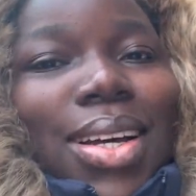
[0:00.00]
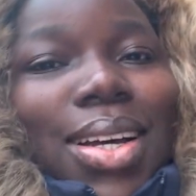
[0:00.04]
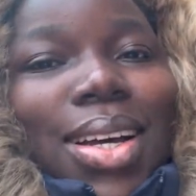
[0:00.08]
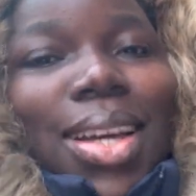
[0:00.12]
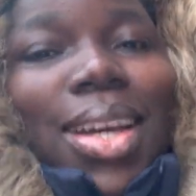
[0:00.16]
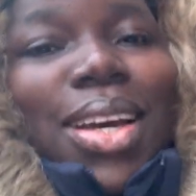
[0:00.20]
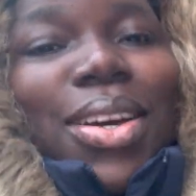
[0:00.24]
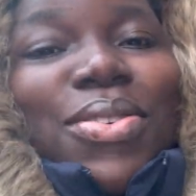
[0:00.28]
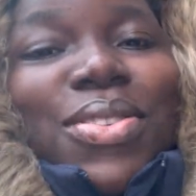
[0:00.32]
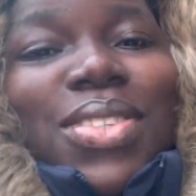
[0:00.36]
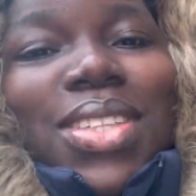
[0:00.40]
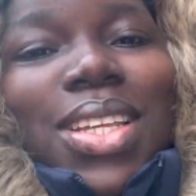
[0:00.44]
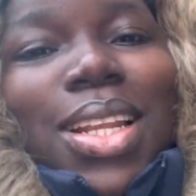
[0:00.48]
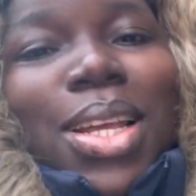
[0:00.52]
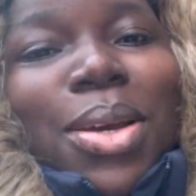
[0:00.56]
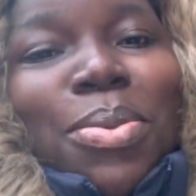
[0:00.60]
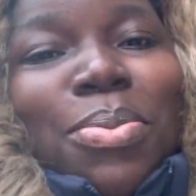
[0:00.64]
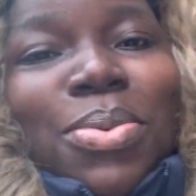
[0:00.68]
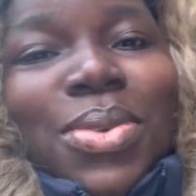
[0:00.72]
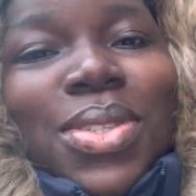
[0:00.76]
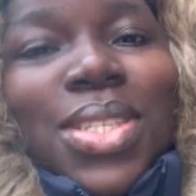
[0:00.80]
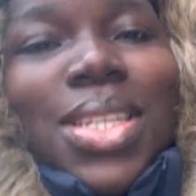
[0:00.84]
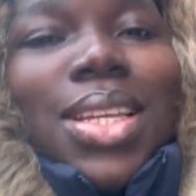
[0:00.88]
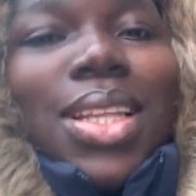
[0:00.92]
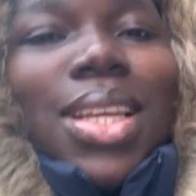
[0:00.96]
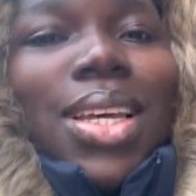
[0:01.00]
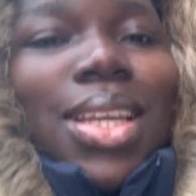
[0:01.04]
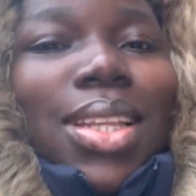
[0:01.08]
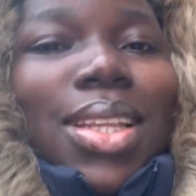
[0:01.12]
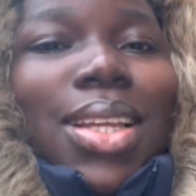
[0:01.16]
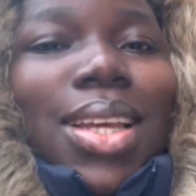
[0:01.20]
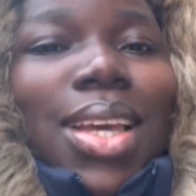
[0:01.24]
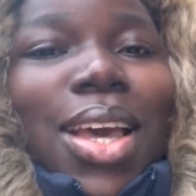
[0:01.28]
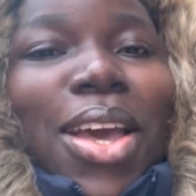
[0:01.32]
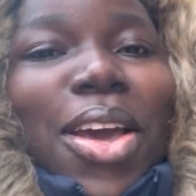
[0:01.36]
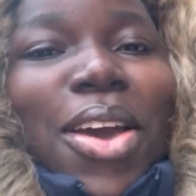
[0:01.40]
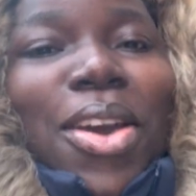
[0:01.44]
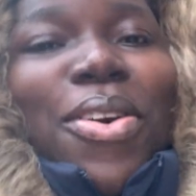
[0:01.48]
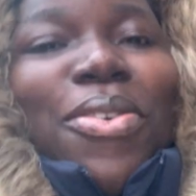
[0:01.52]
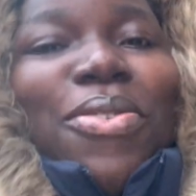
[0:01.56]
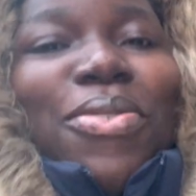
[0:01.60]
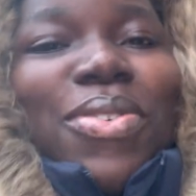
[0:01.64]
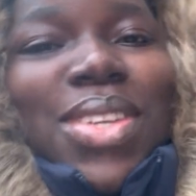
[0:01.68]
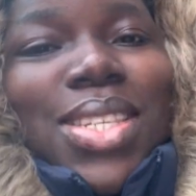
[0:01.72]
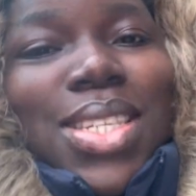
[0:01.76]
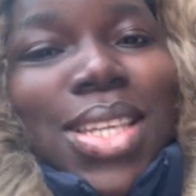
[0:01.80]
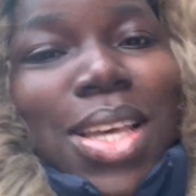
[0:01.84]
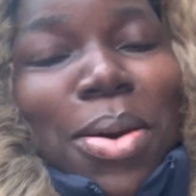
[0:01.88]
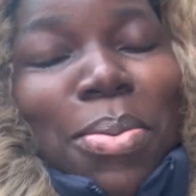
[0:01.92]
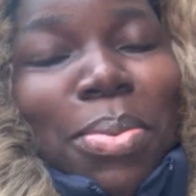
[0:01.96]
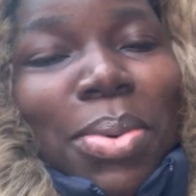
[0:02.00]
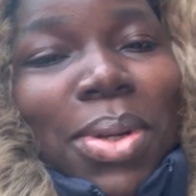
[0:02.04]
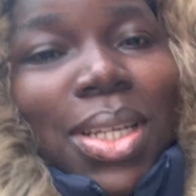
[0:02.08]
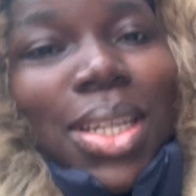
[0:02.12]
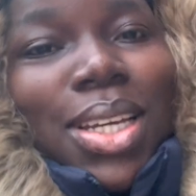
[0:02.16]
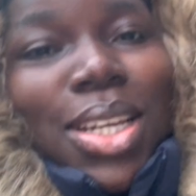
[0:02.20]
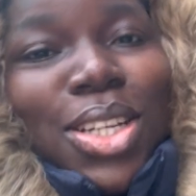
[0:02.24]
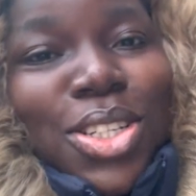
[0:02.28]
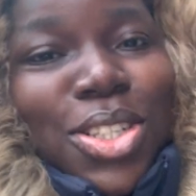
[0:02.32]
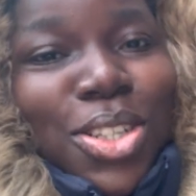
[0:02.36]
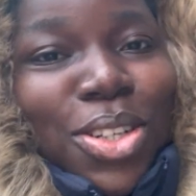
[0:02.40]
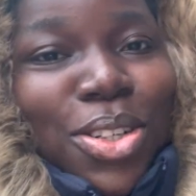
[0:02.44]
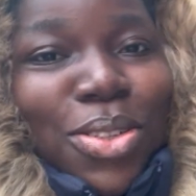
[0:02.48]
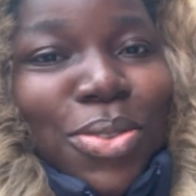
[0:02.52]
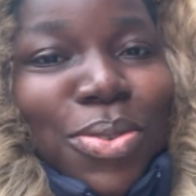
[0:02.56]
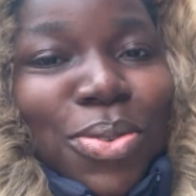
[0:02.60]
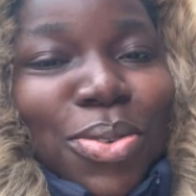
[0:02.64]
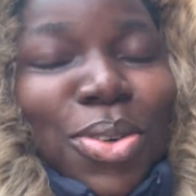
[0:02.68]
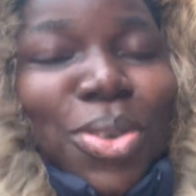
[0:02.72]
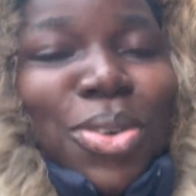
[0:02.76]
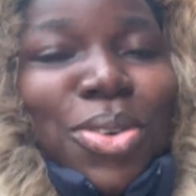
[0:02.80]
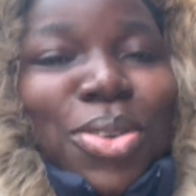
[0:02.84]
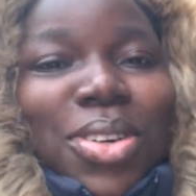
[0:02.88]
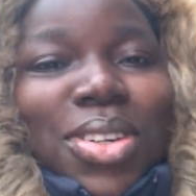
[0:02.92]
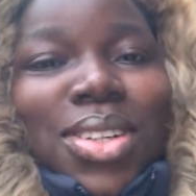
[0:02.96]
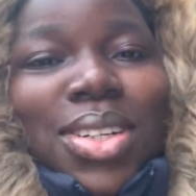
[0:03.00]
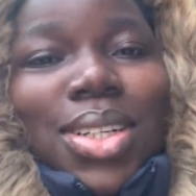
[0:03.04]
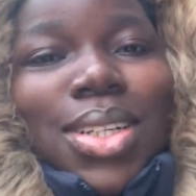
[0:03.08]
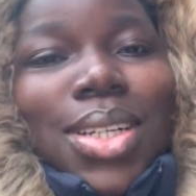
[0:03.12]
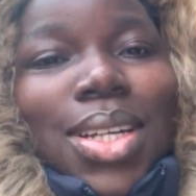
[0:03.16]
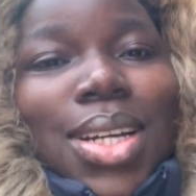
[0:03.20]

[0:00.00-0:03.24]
I've started putting in visa application for